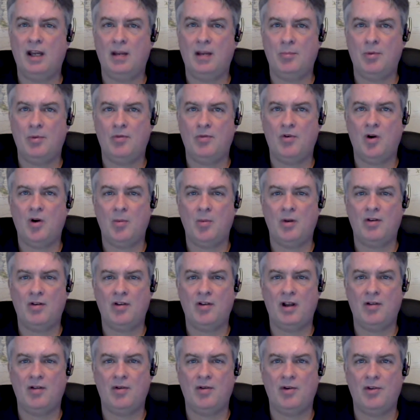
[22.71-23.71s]
and performance
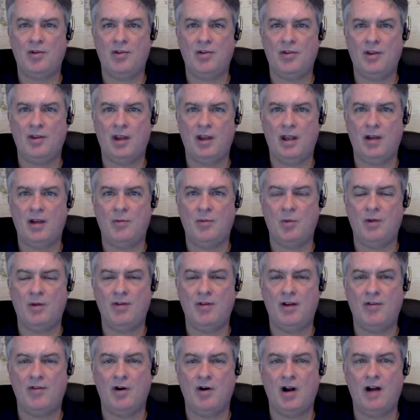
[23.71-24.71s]
levels than we've
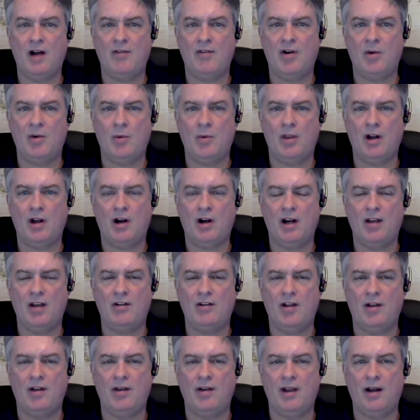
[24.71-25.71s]
ever offered with our
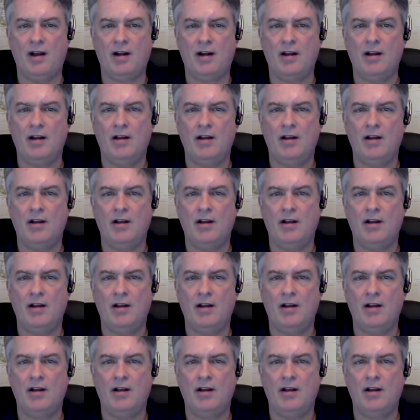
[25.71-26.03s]
Intel NUC.